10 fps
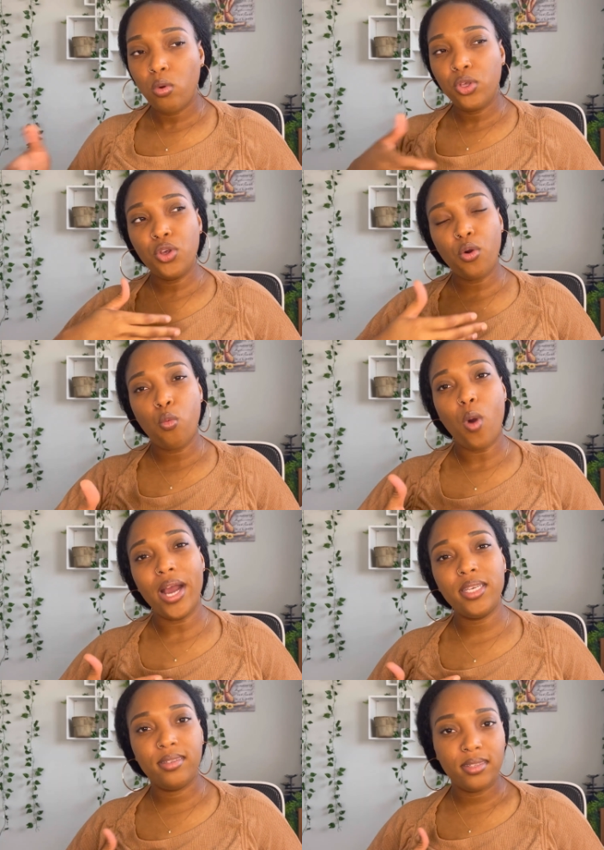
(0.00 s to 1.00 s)
you know, why
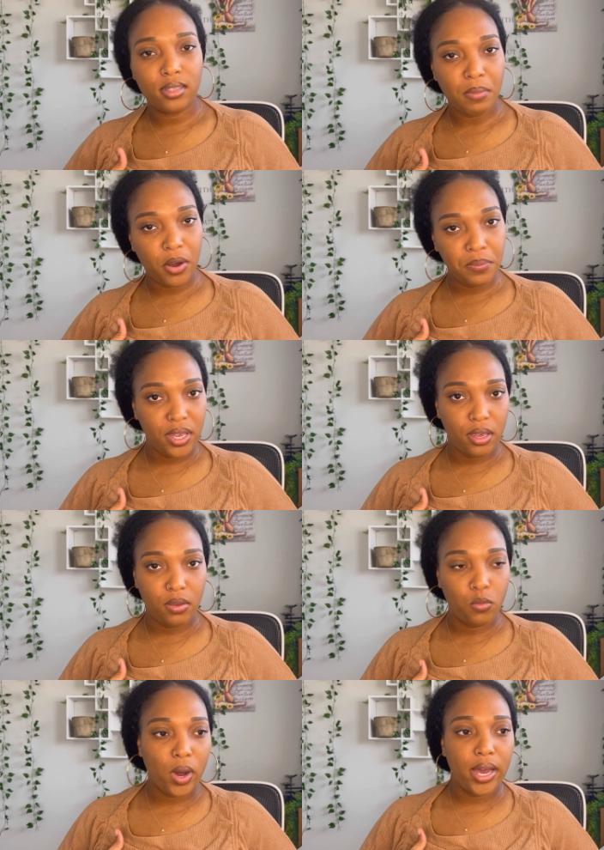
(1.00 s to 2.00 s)
is this about me?
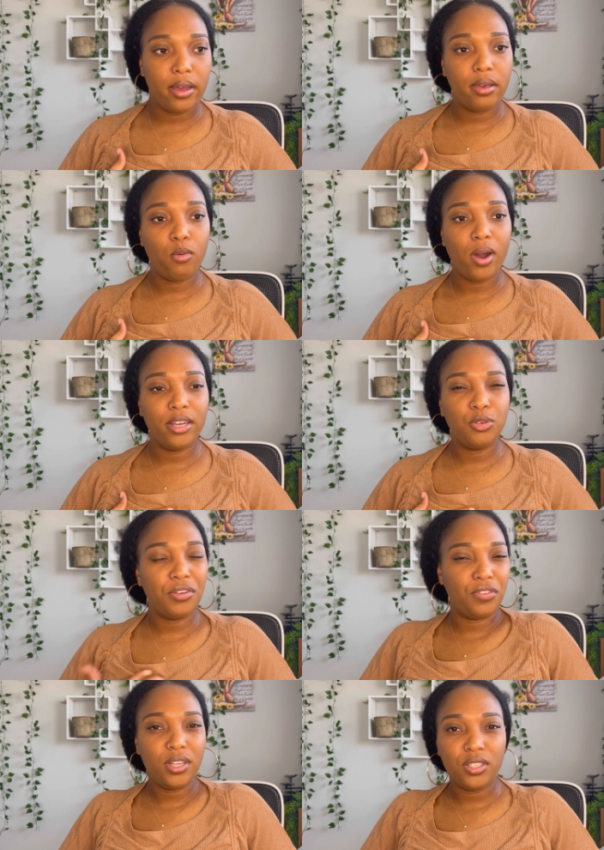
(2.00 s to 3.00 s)
Why do I
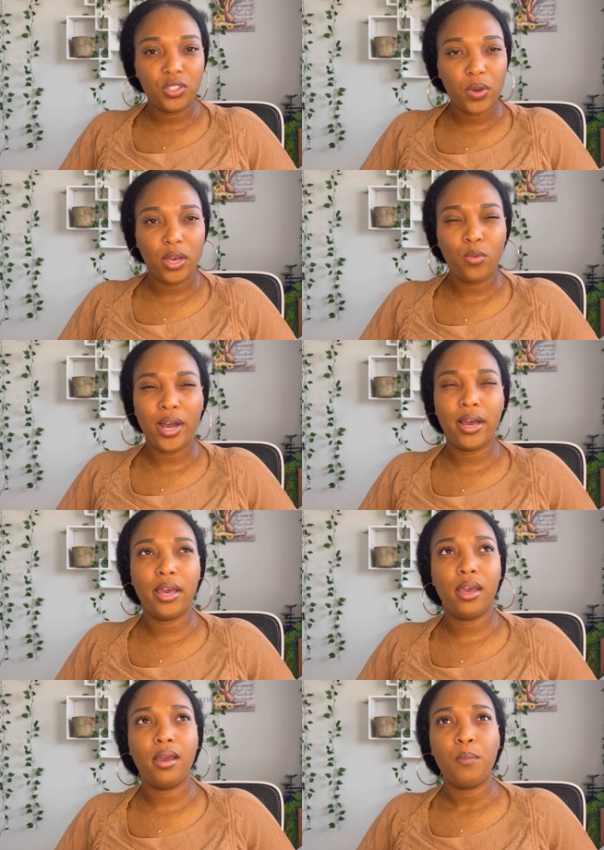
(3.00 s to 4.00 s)
feel this way?
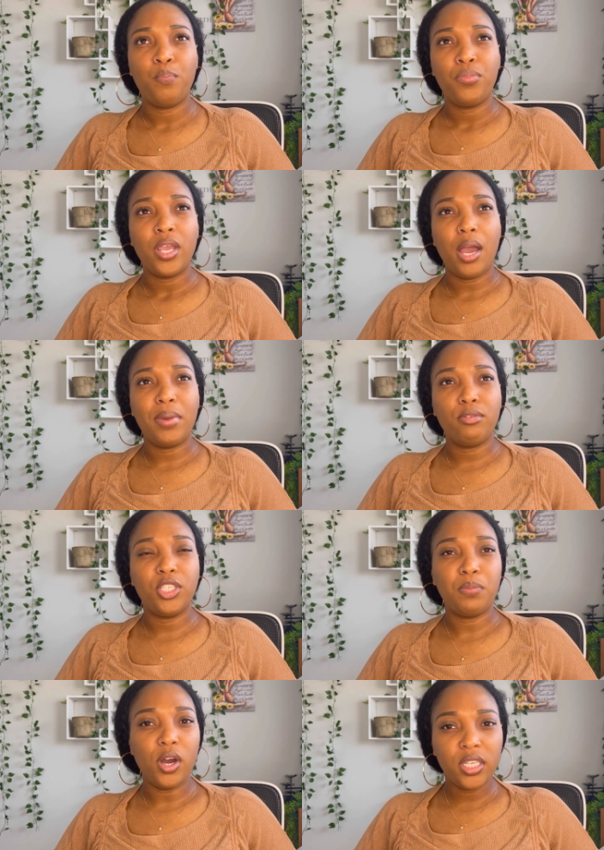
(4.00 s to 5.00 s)
Why am I
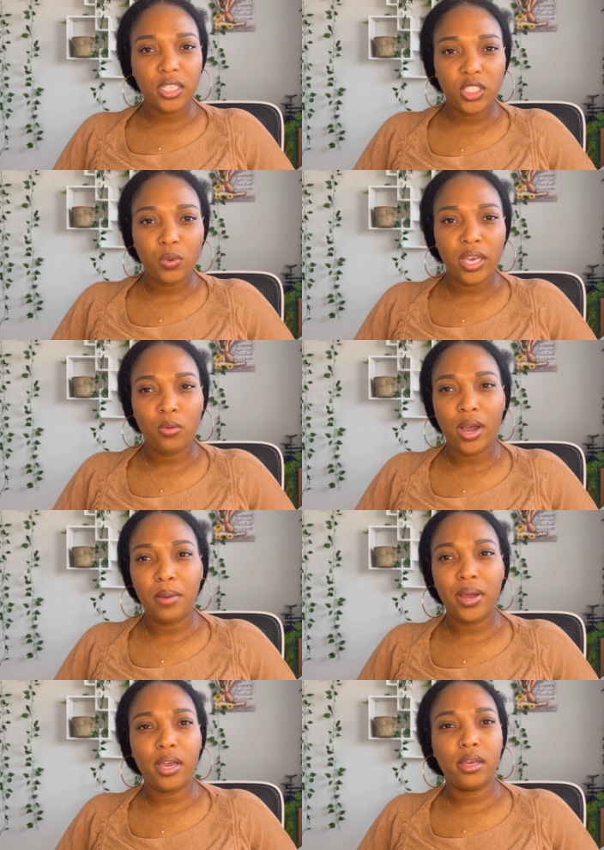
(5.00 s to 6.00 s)
responding this way? Why am
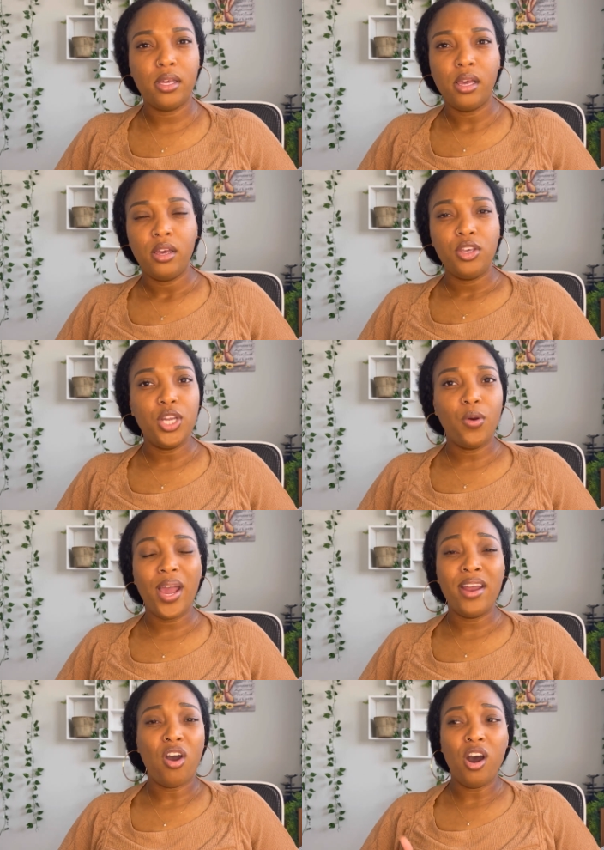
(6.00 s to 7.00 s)
I, you know,
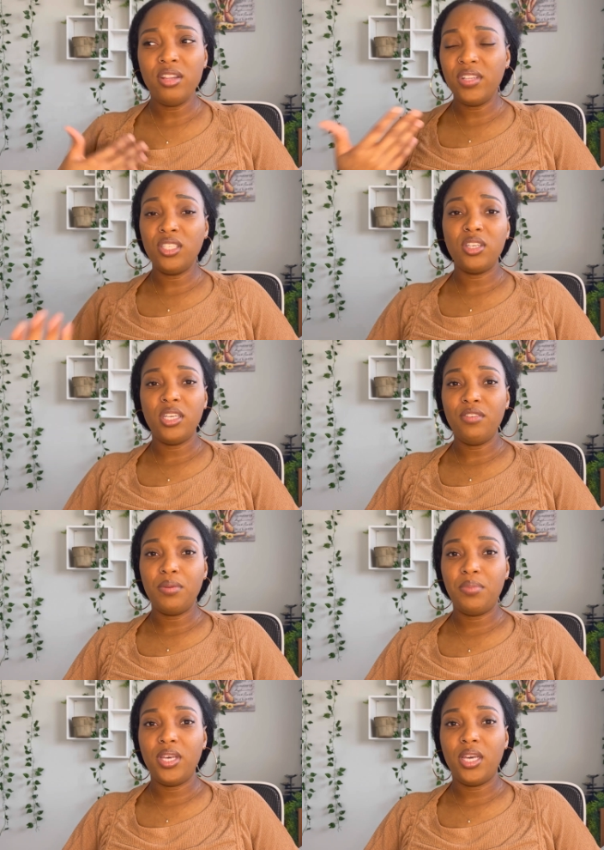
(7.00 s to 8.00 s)
and all of this could even
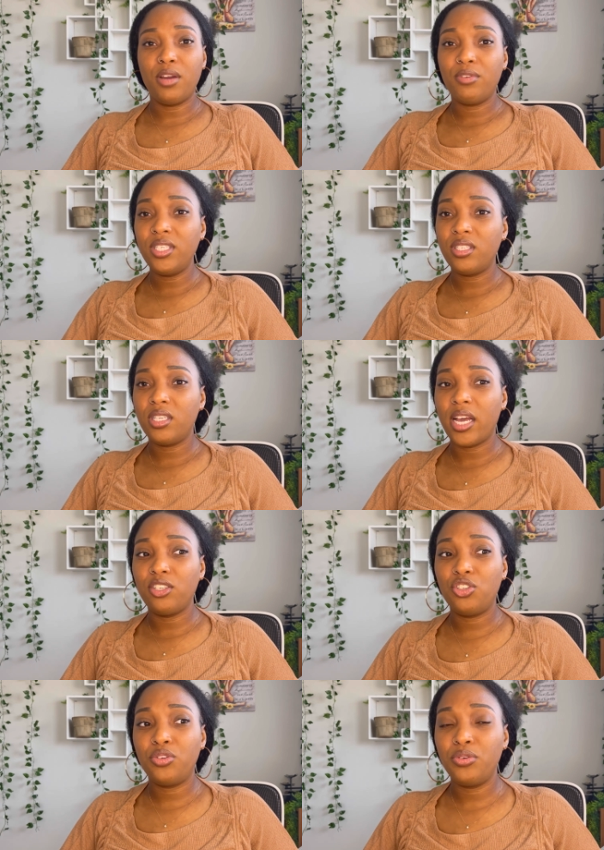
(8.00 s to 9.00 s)
be a reason as
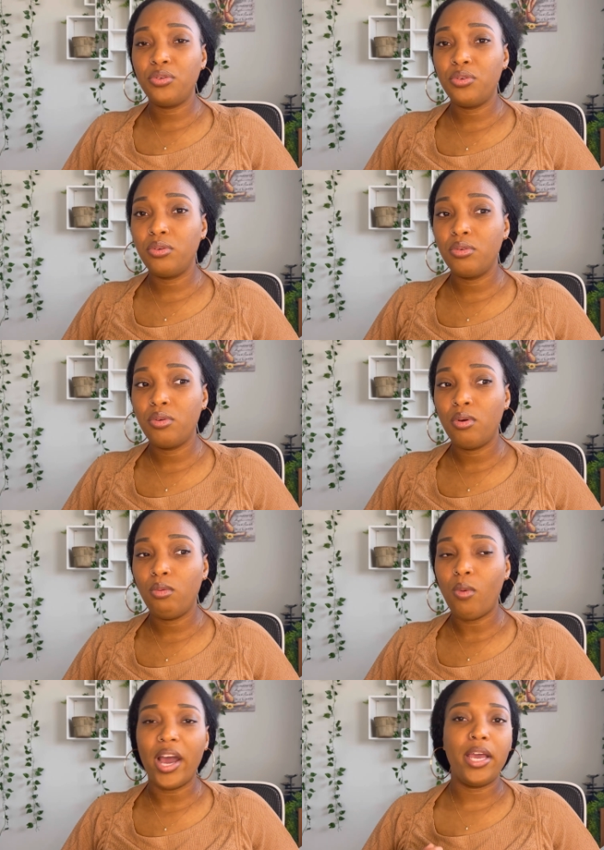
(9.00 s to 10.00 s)
to
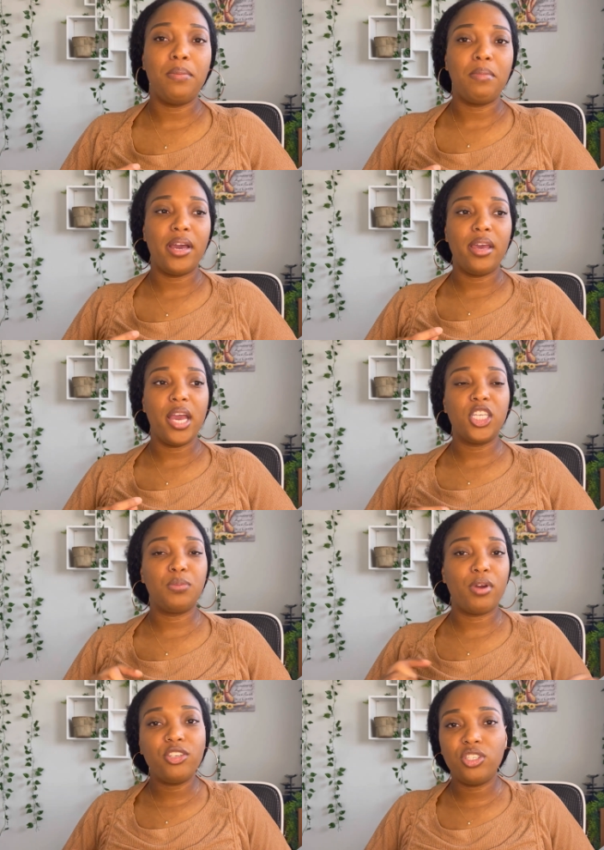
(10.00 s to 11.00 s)
why my
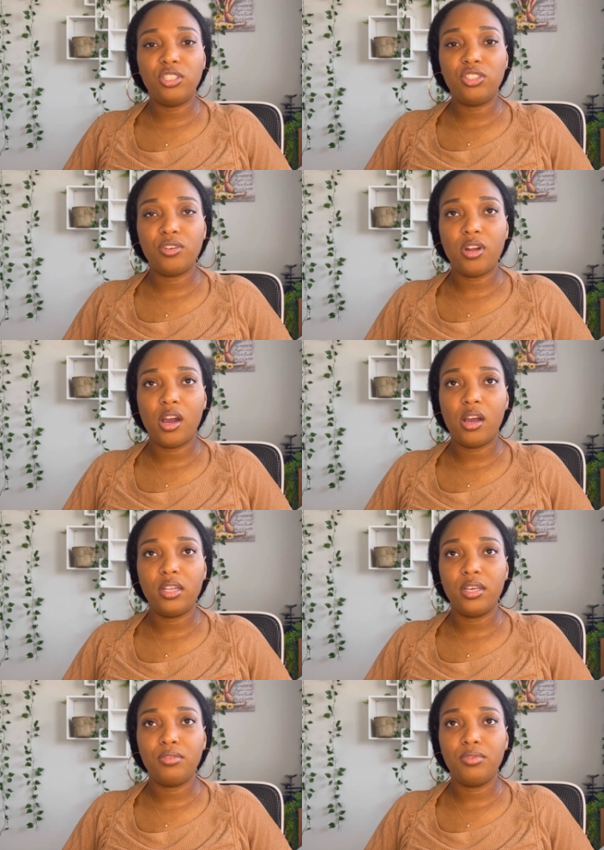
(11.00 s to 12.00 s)
expressions are not
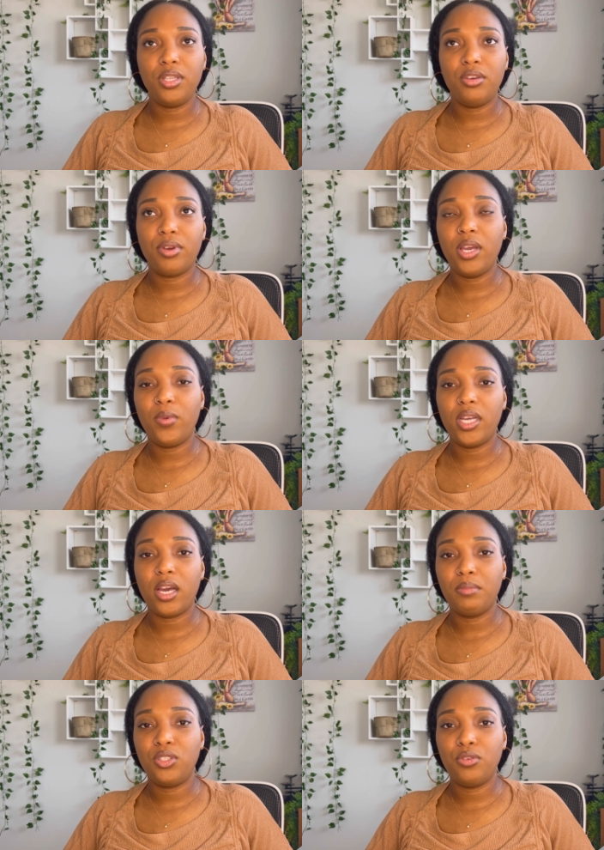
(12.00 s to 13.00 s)
like really great when it
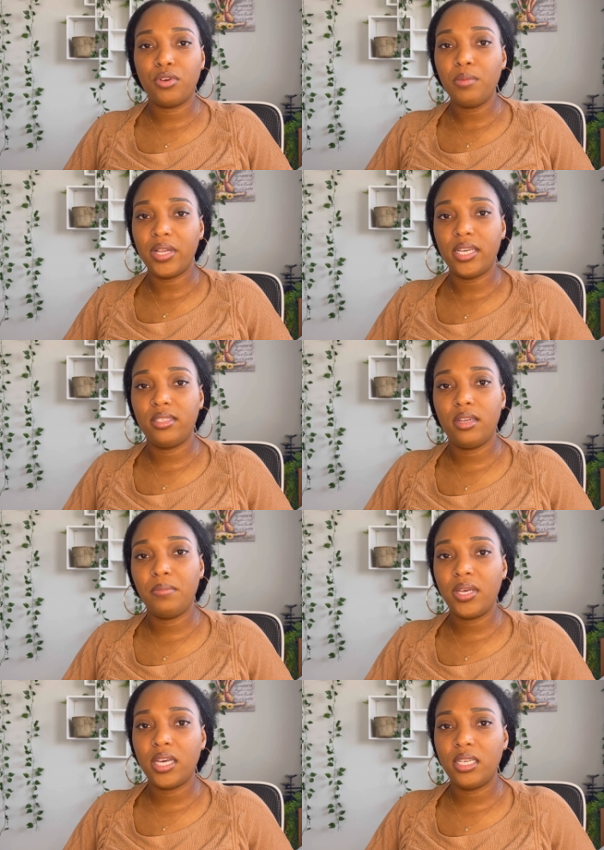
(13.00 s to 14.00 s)
comes to verbalizing it,
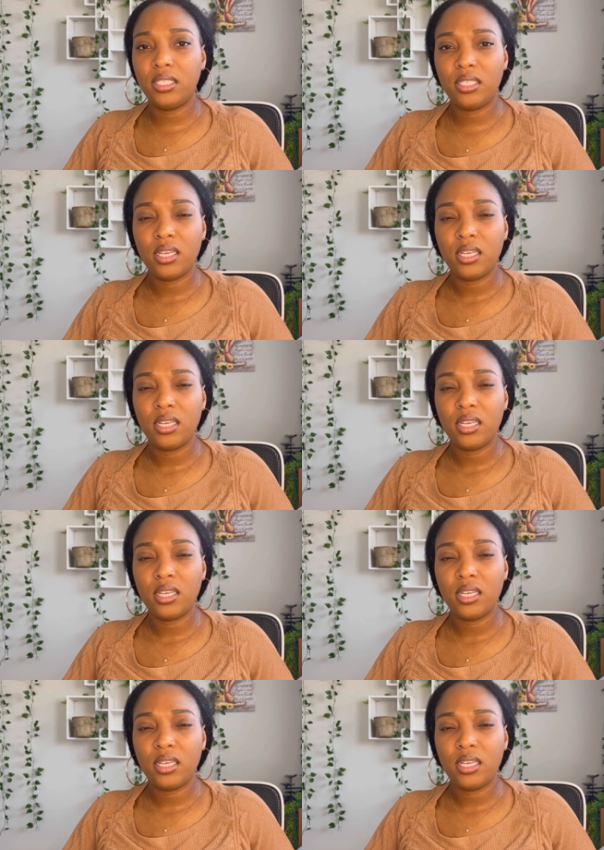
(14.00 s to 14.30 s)
because,